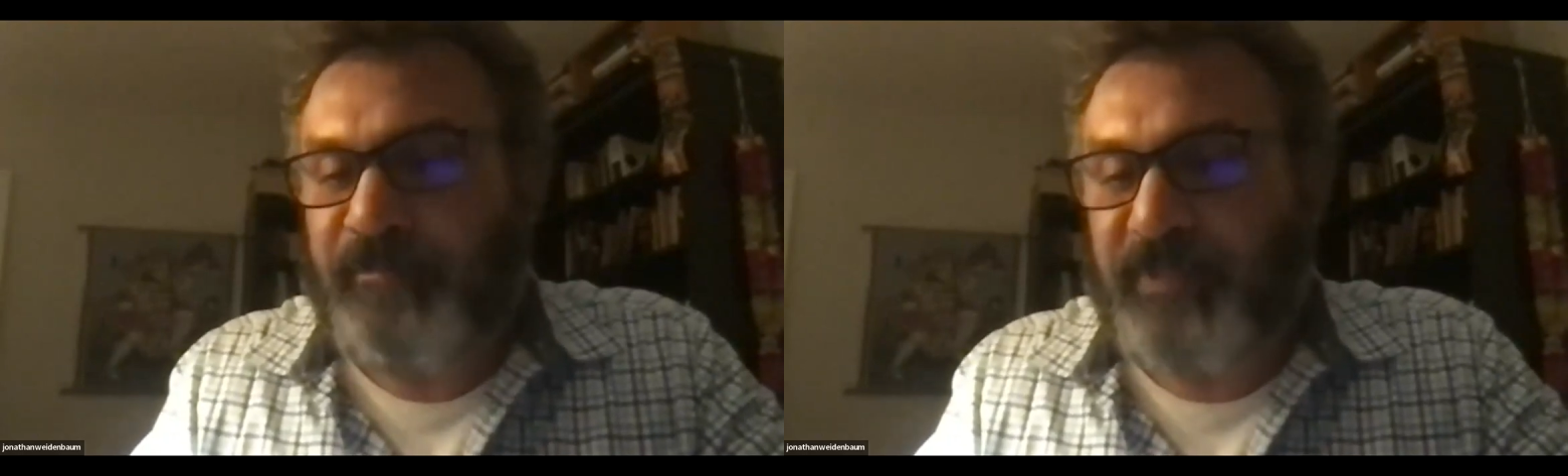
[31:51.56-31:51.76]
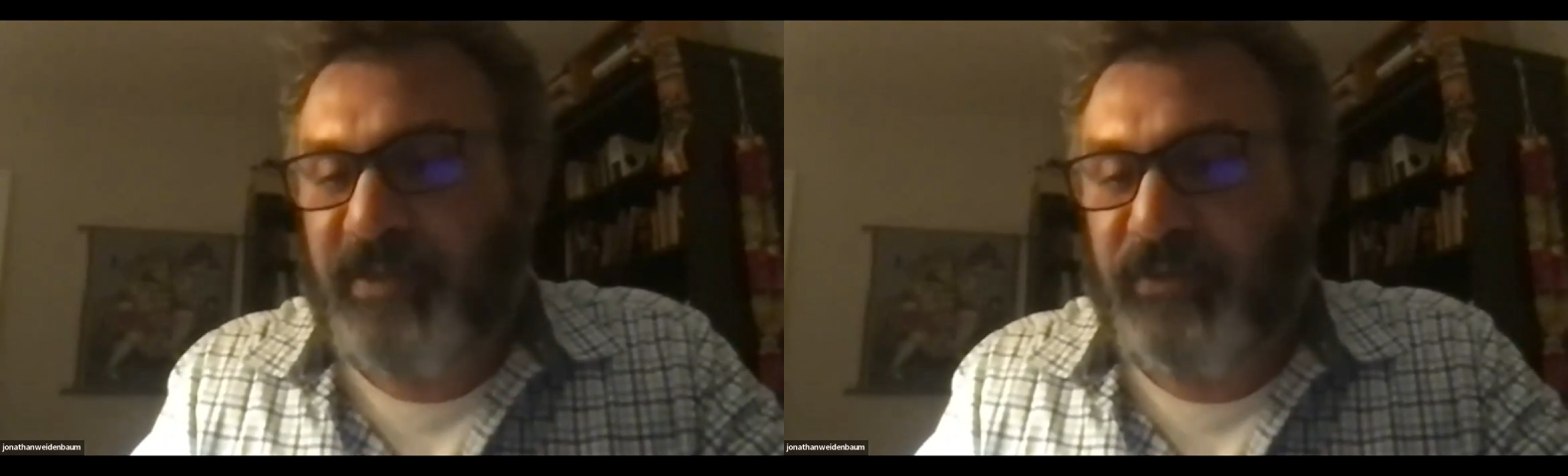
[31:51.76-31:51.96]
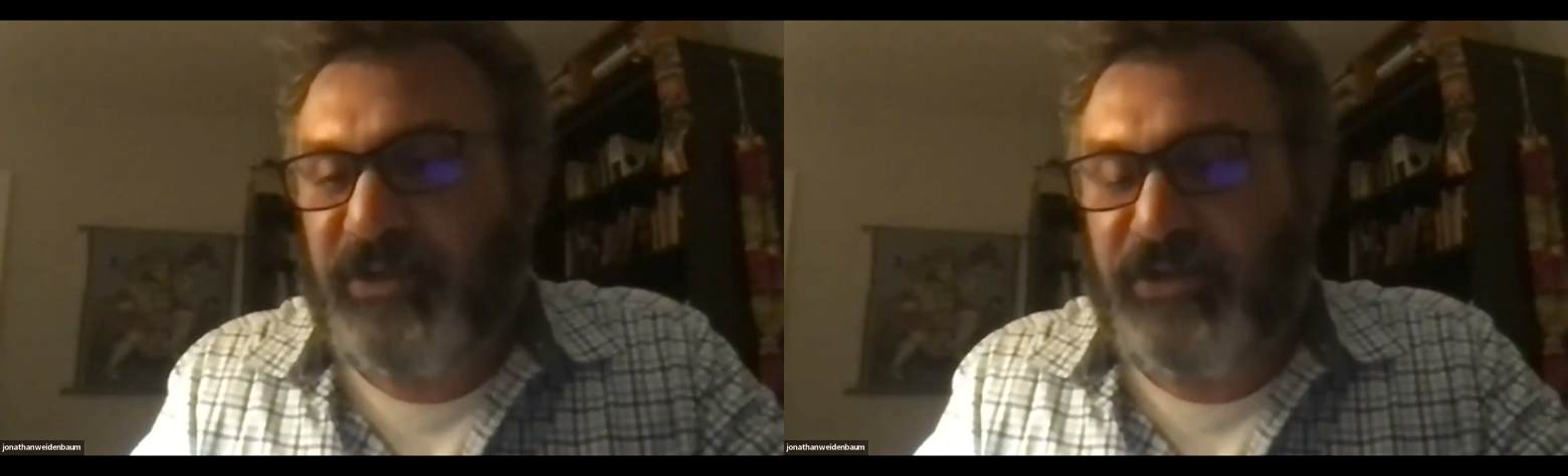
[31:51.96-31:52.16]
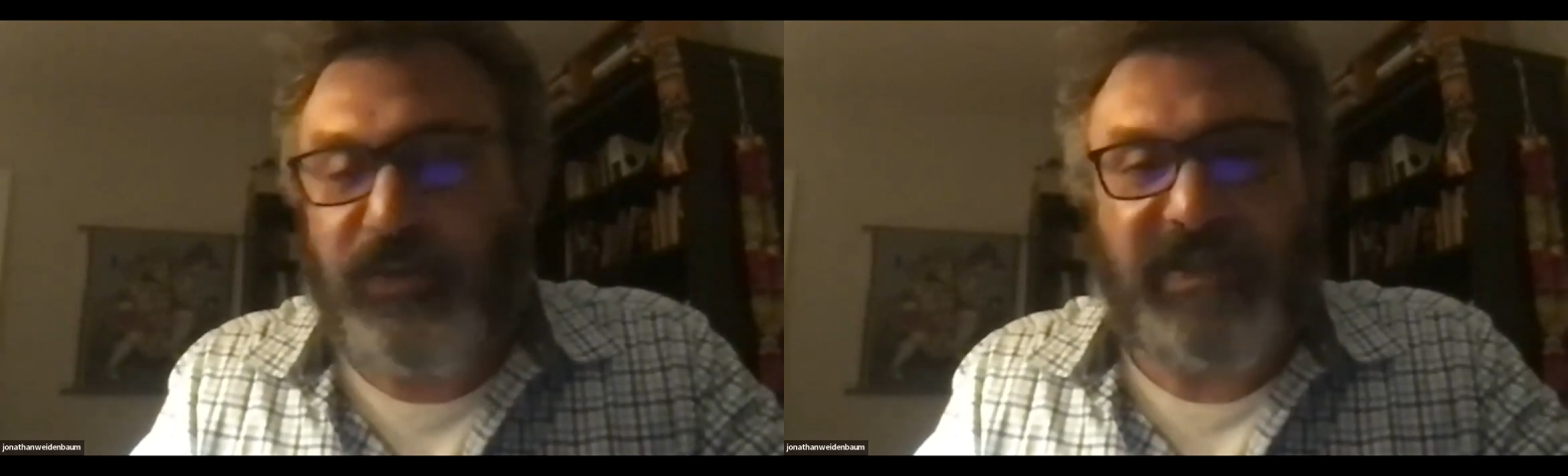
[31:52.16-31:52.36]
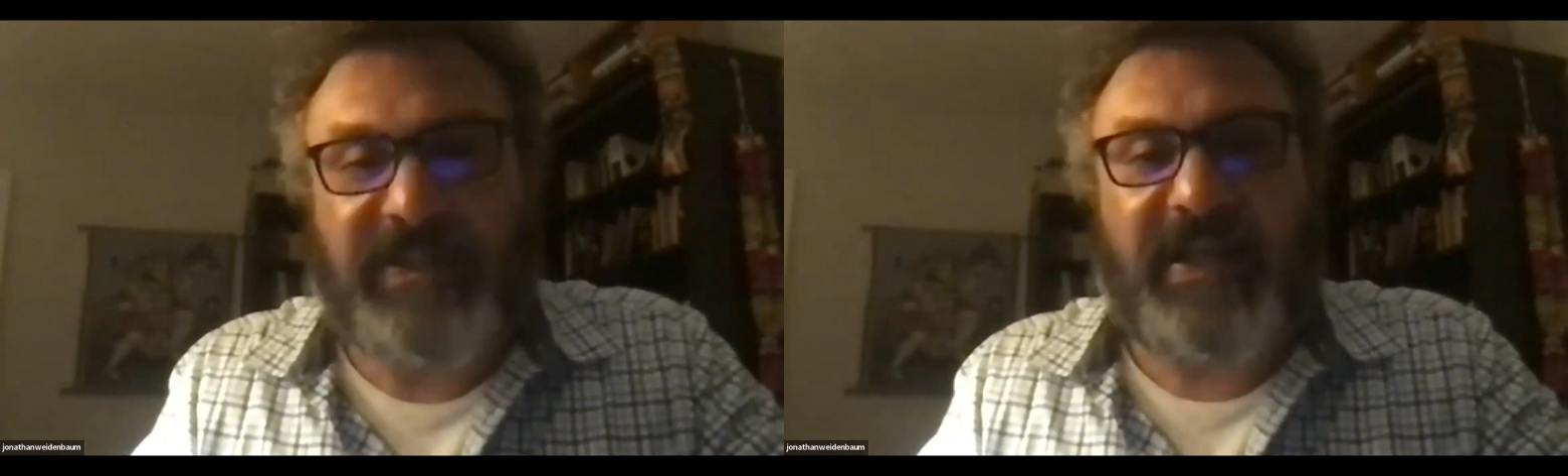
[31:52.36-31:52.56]
would
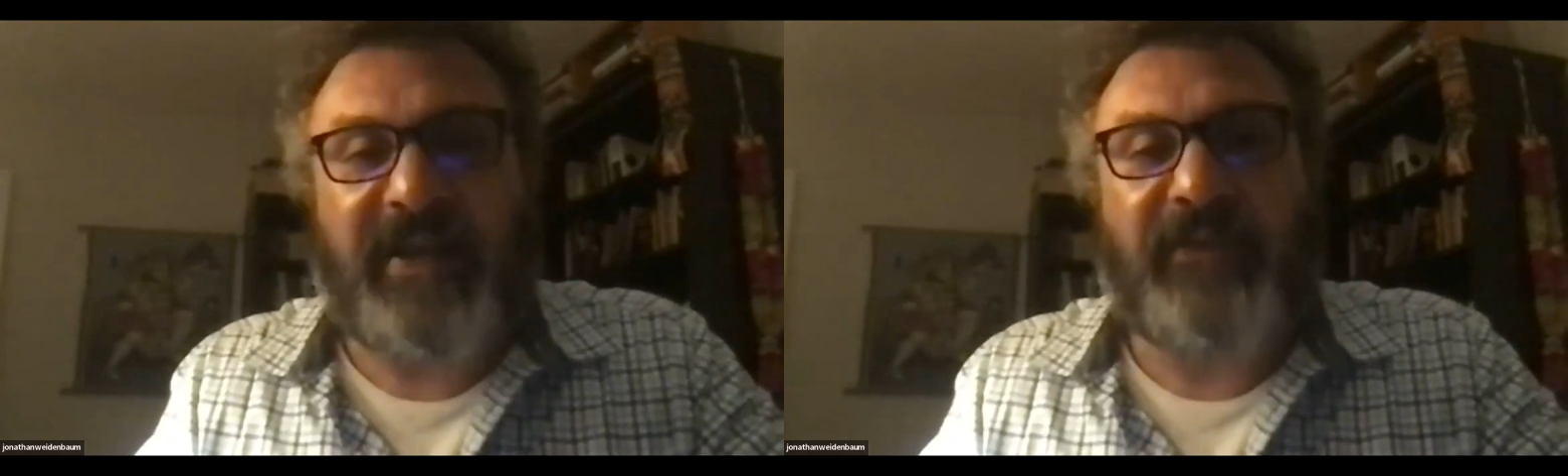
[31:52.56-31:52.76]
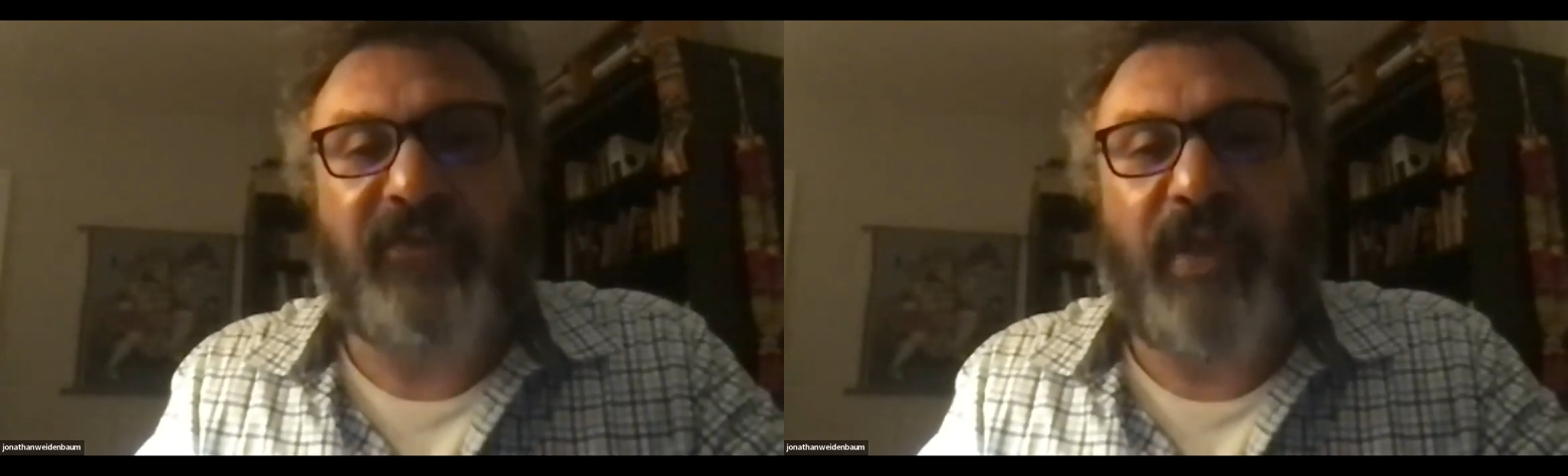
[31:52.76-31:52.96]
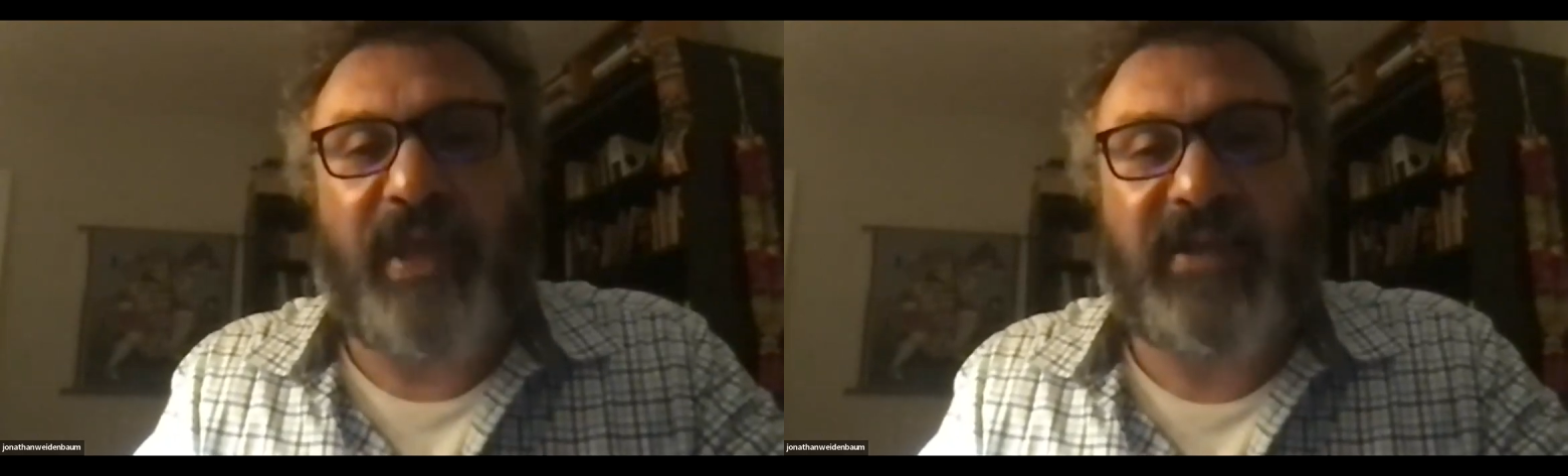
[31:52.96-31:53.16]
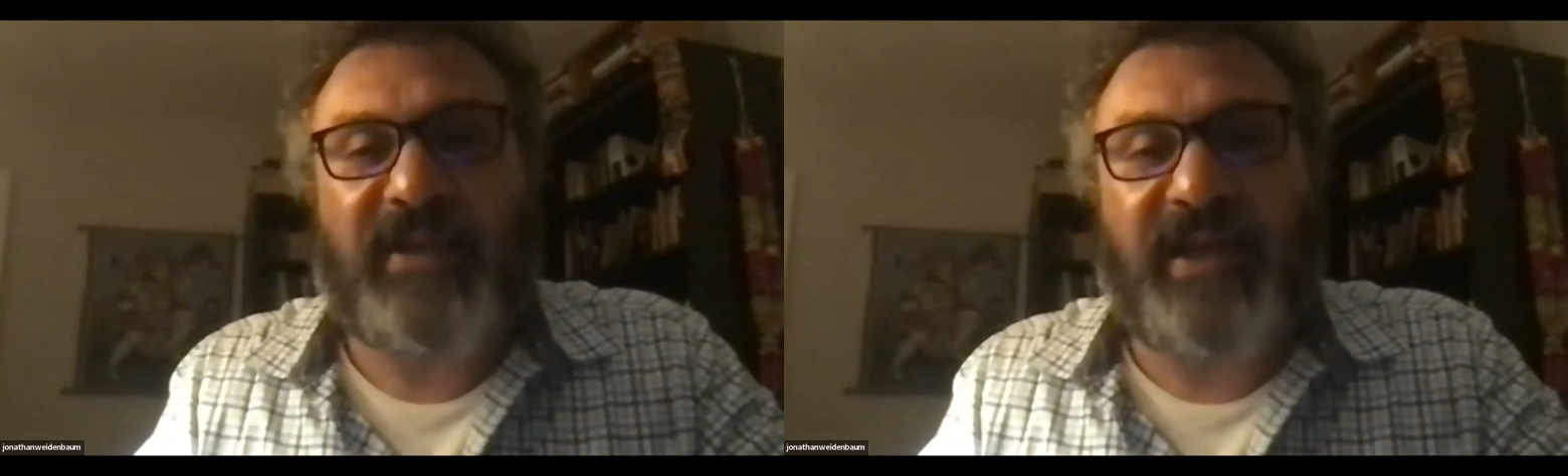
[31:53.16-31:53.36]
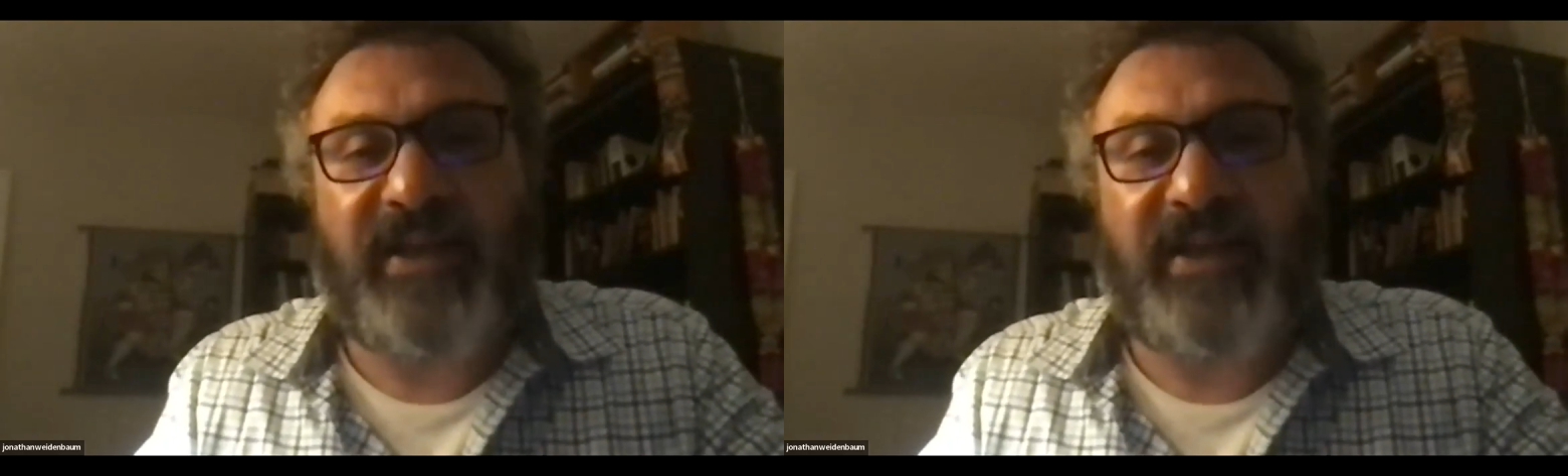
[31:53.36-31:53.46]
use as a kind of way to kind